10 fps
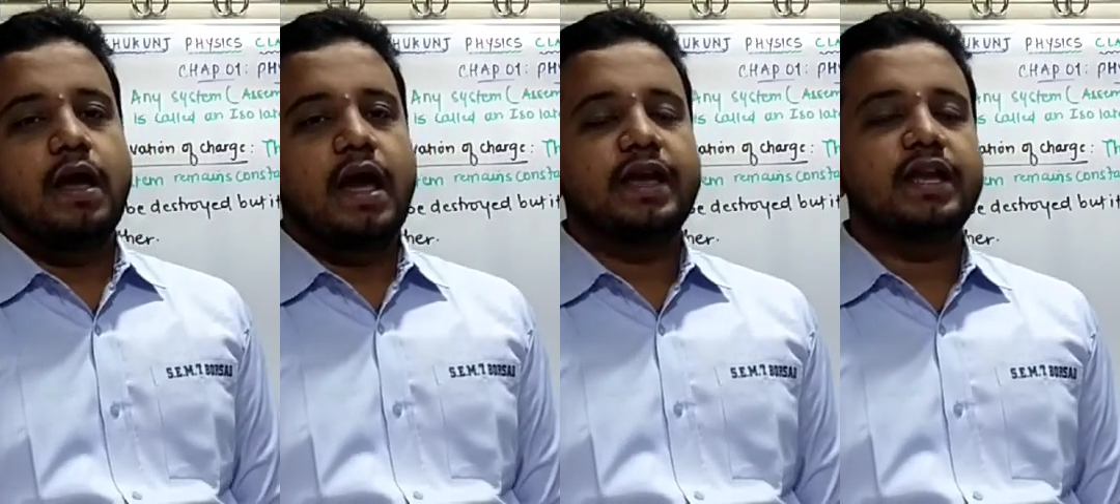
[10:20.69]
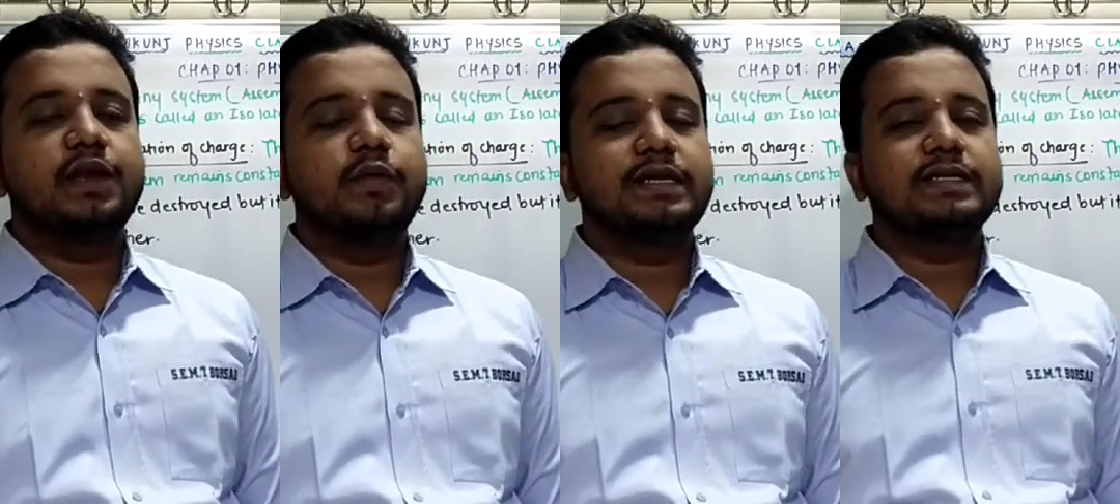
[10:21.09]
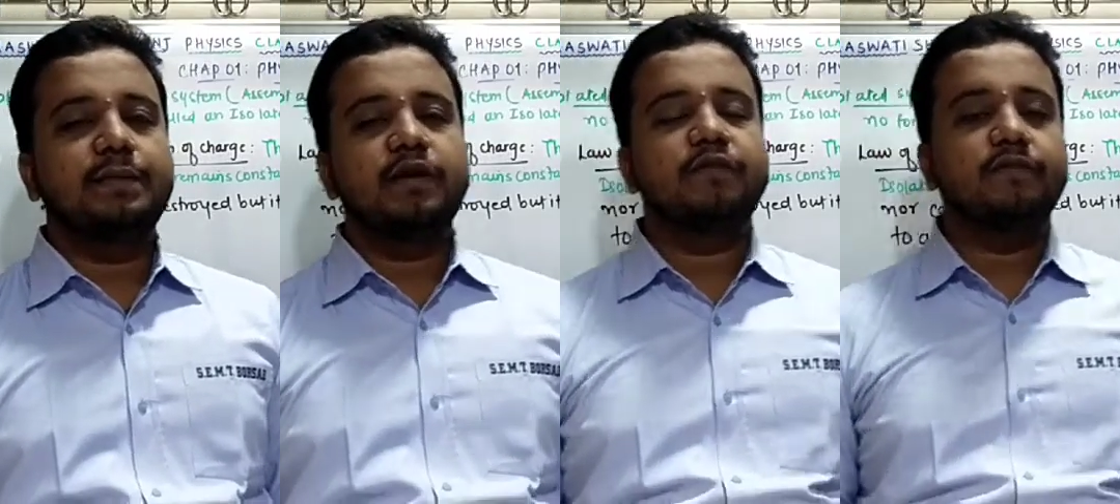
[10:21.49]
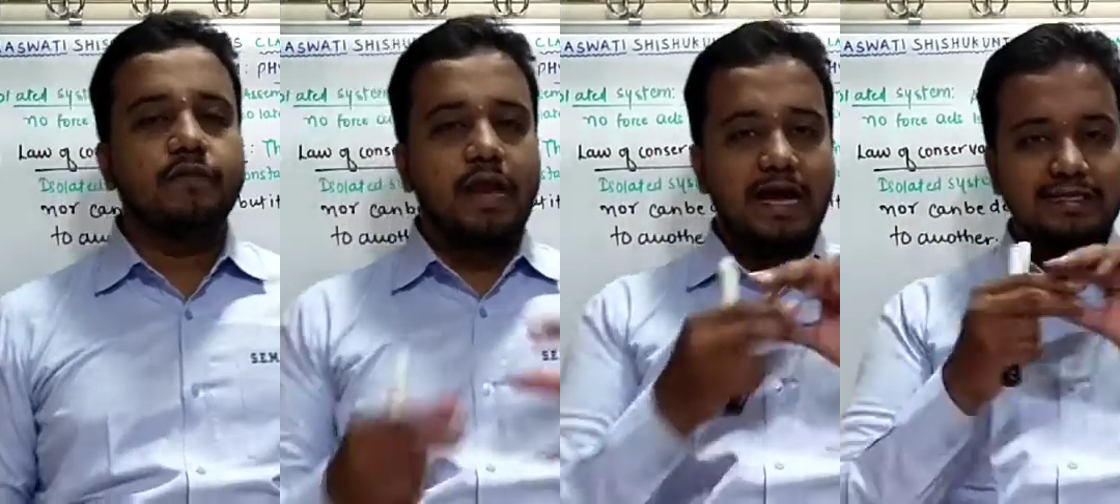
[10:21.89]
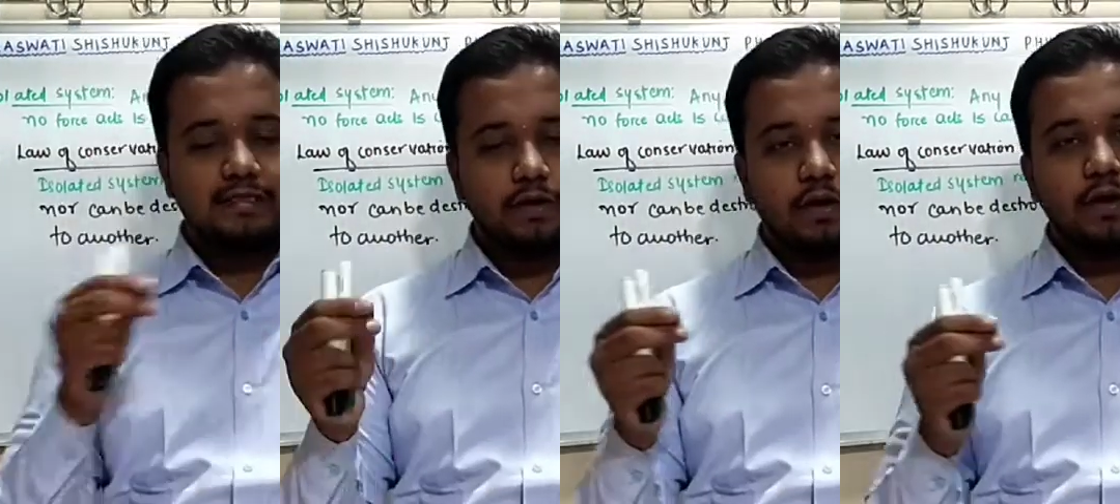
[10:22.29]
I can give you example of glass
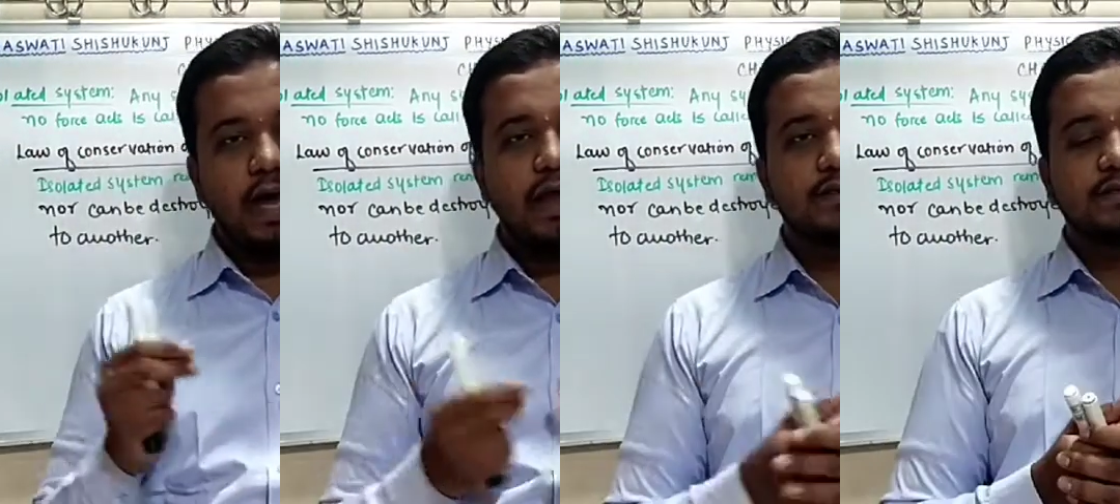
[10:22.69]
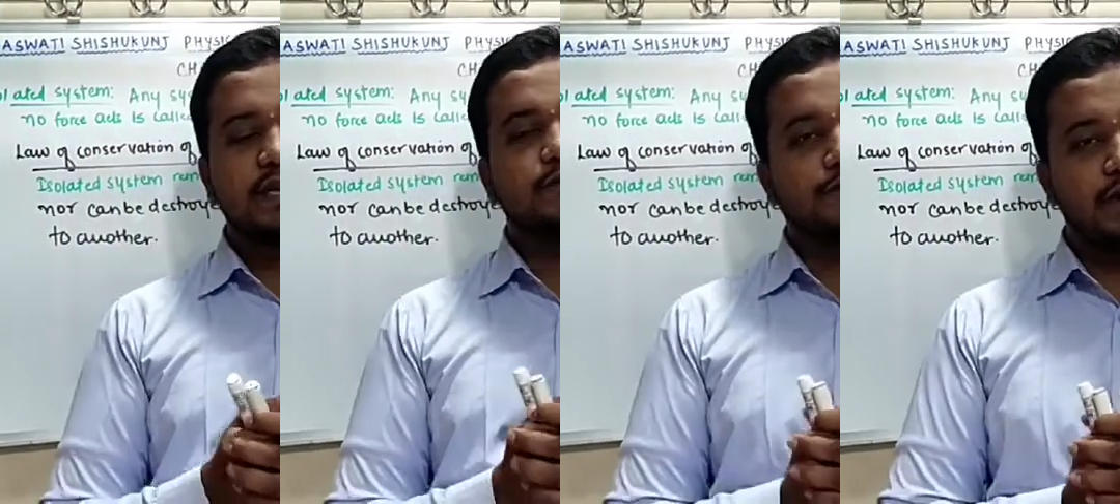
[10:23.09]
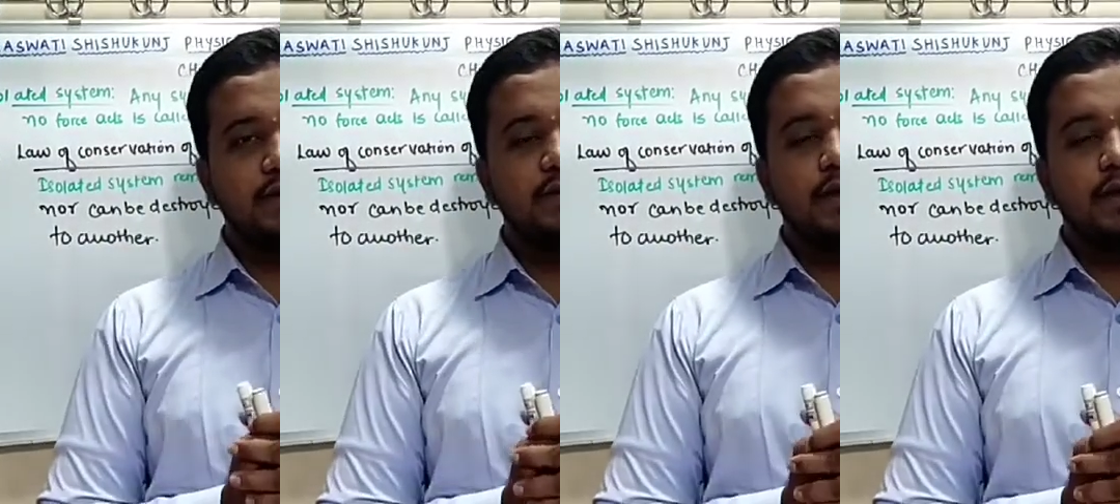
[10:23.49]
rod and silk fur.